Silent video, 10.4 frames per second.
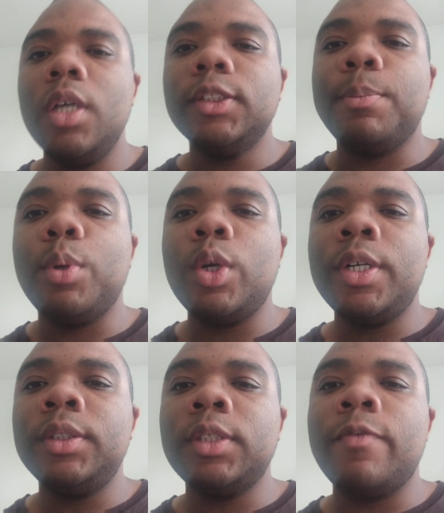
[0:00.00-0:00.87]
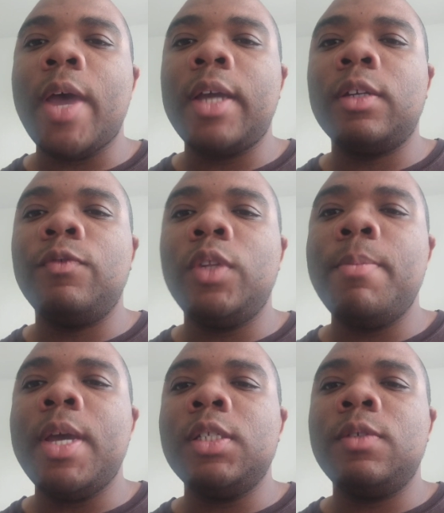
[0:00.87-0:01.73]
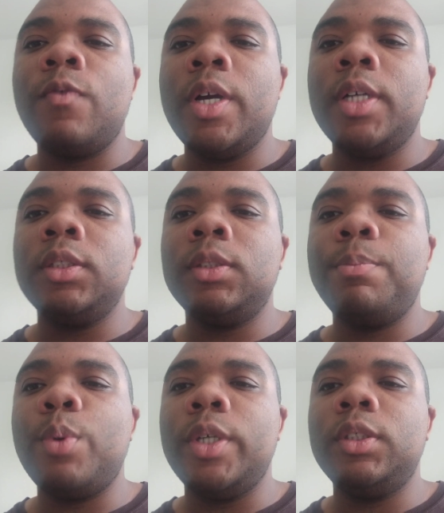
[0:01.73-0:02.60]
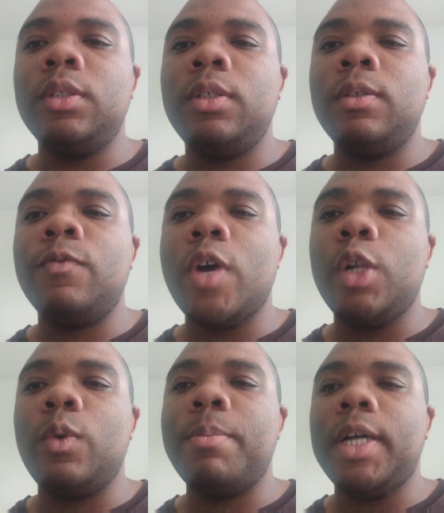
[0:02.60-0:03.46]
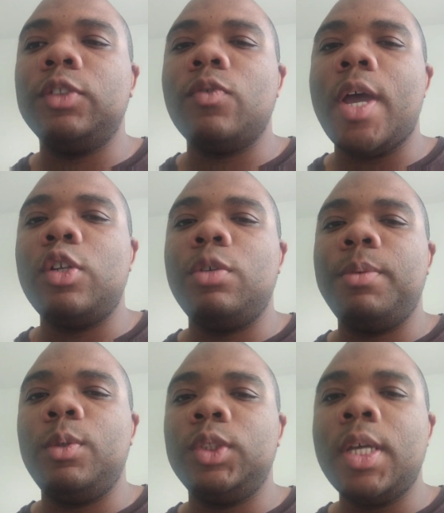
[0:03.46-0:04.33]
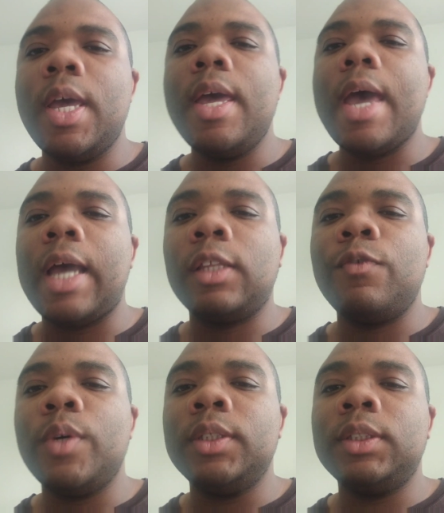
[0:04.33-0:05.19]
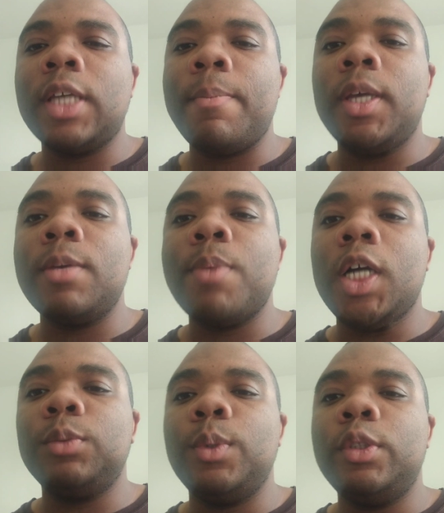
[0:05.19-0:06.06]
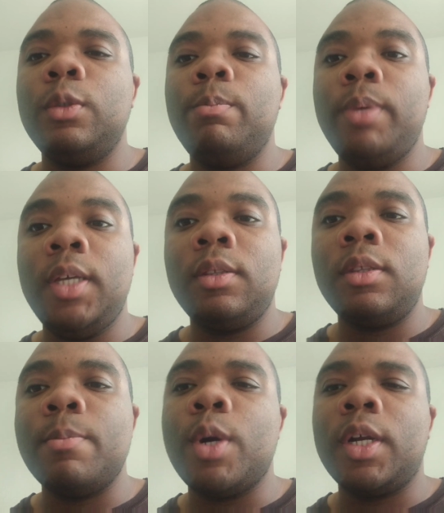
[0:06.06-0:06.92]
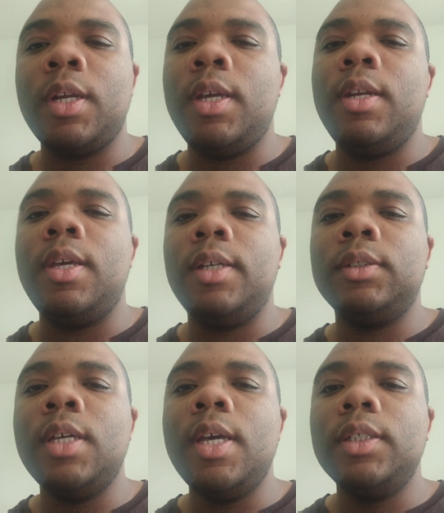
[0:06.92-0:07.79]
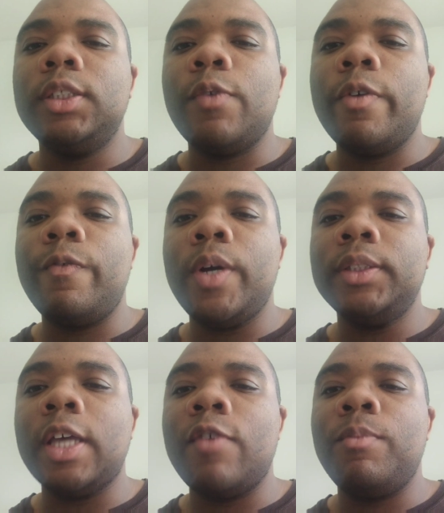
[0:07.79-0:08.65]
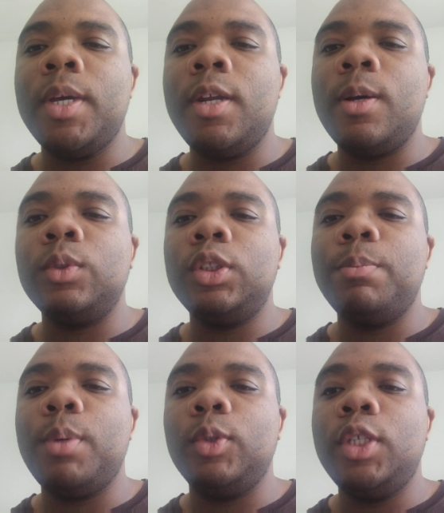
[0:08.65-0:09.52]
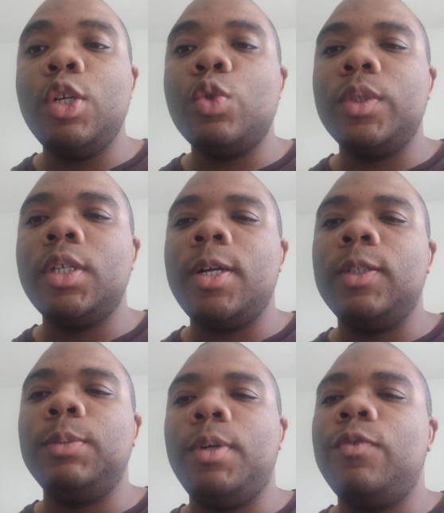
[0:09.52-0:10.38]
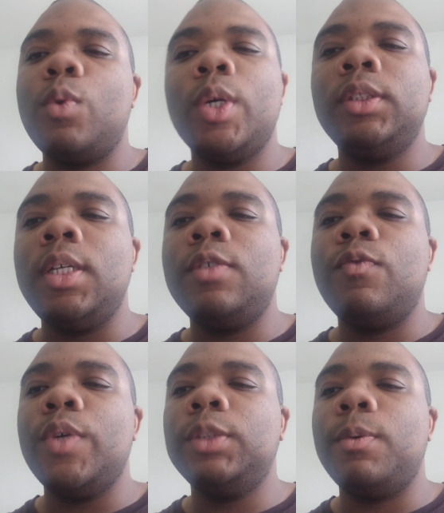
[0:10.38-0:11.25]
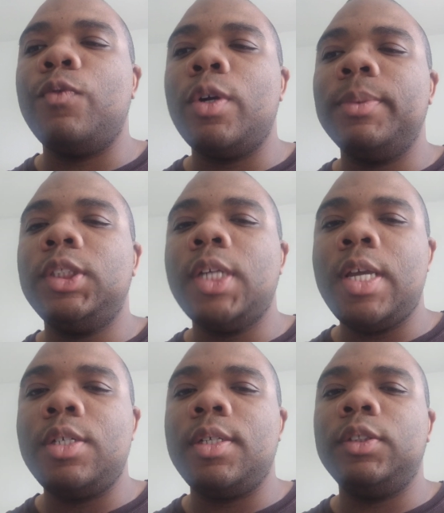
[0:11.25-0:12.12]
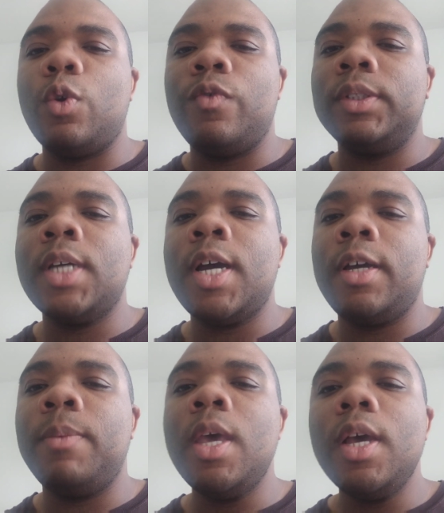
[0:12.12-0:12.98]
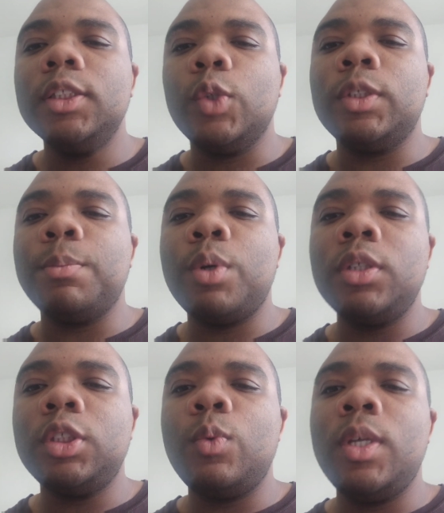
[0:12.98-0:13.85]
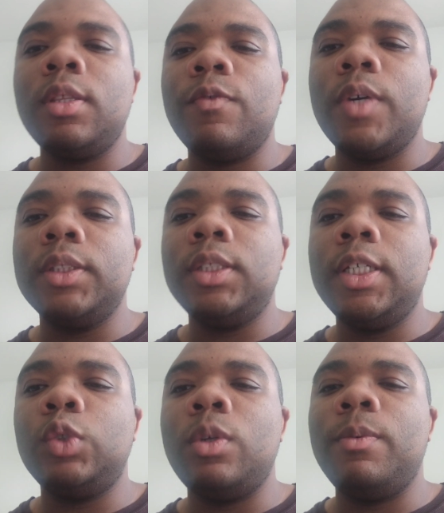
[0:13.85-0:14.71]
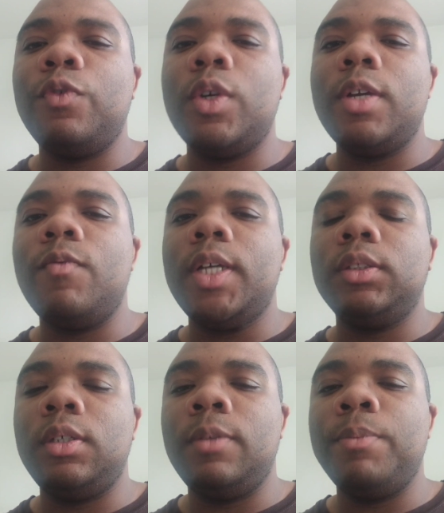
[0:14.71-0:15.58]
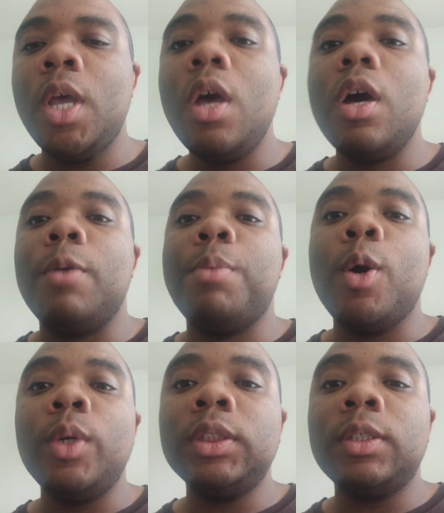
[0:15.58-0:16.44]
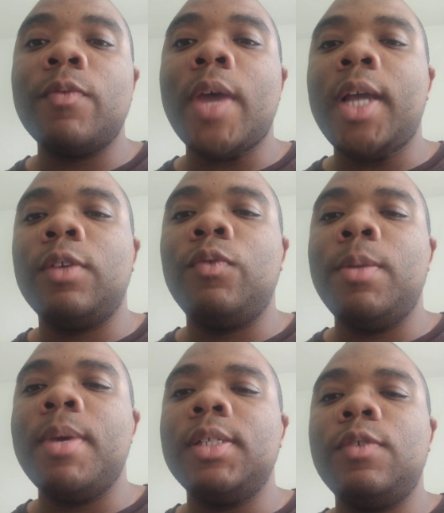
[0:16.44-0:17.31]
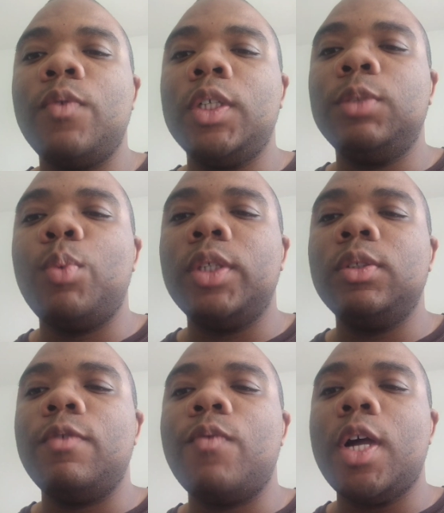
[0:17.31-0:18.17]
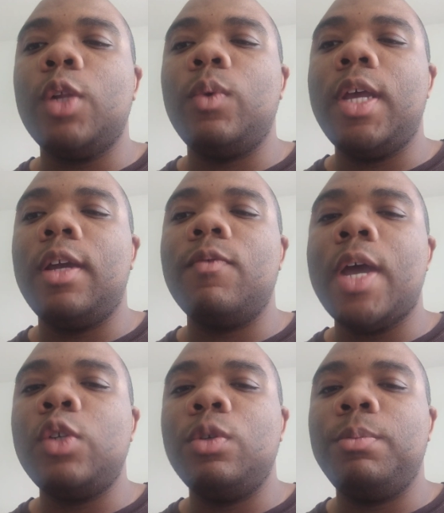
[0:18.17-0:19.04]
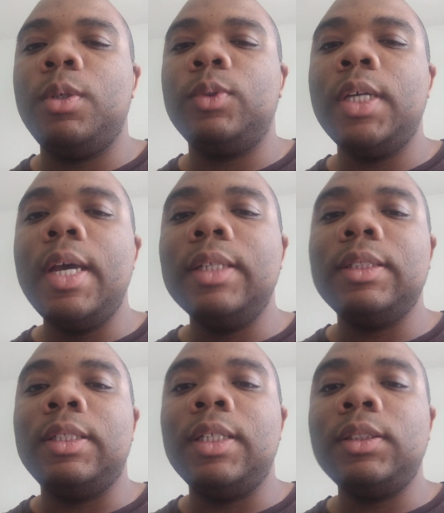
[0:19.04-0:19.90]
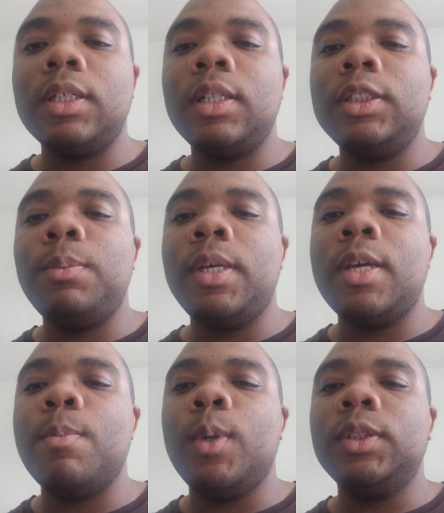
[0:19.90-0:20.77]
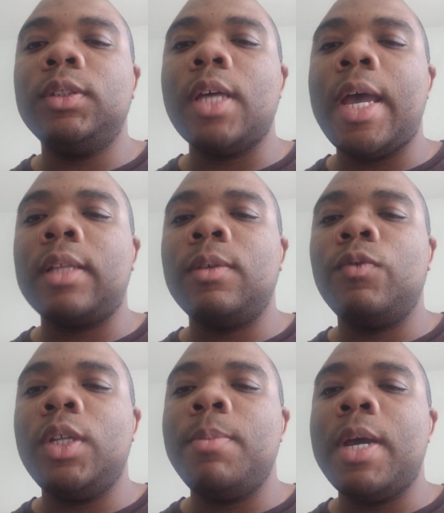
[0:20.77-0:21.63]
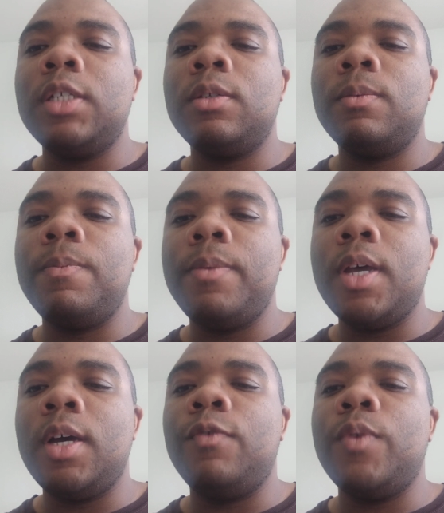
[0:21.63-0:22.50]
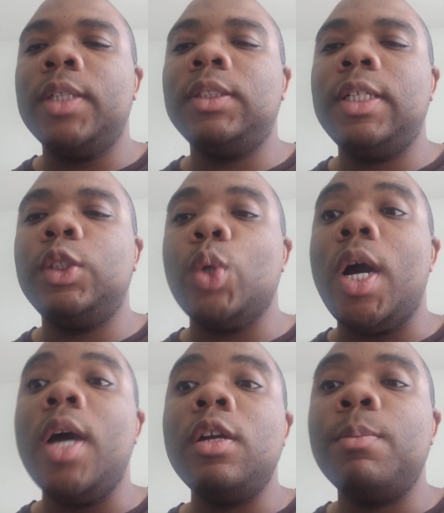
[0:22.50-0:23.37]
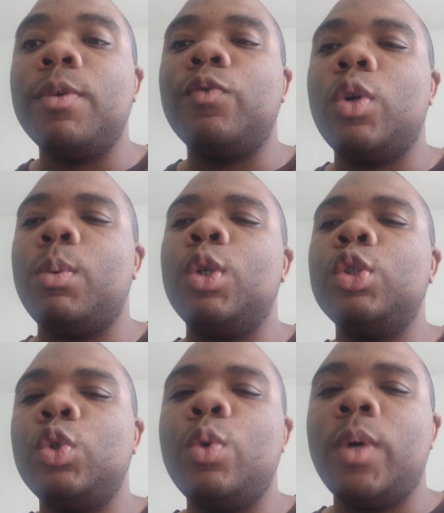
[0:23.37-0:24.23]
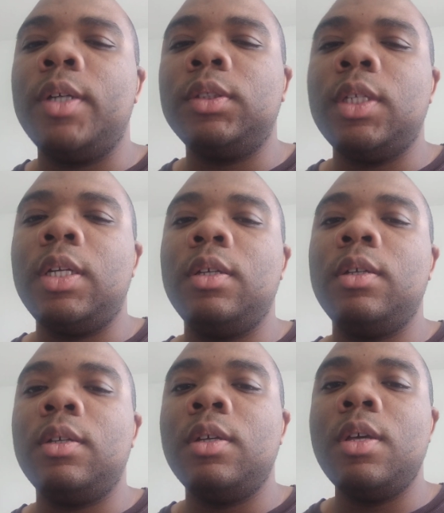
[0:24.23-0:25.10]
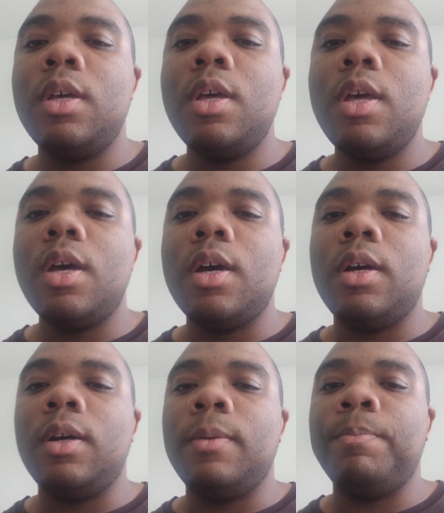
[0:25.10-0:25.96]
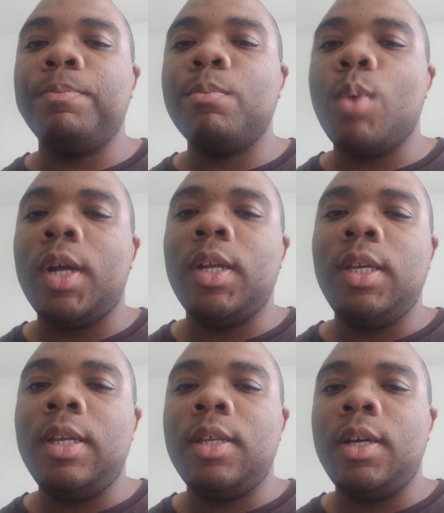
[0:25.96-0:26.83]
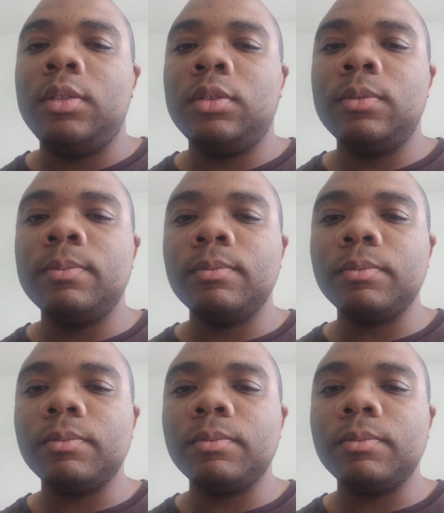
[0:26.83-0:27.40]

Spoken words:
Supporters of actively managed funds point to the following positive attributes. Active funds can make it possible to beat the market index. Several funds have been known to post huge returns, but of course each fund's performance changes over time, so it's important to read the fund's history before investing. Opponents of actively managed funds point to the following negative attributes. Statistically speaking, most actively managed funds tend to underperform or do worse than the market index.